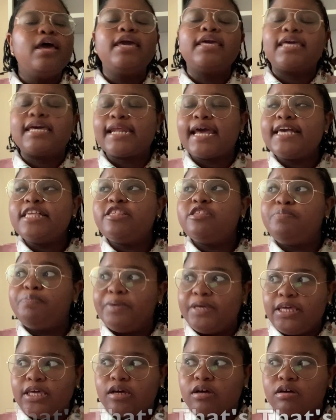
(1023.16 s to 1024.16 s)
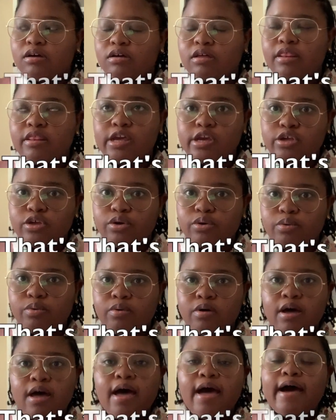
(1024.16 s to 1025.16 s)
Can I speak? Thank you.
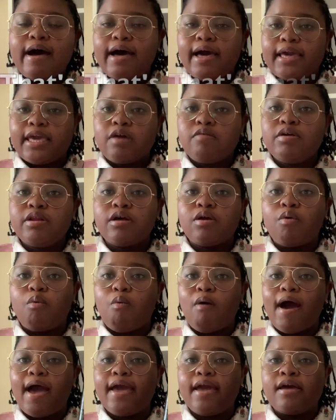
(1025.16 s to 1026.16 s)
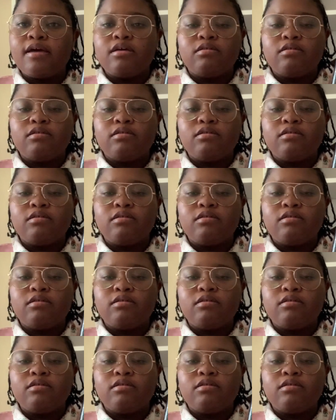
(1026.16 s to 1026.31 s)
I can read a YA.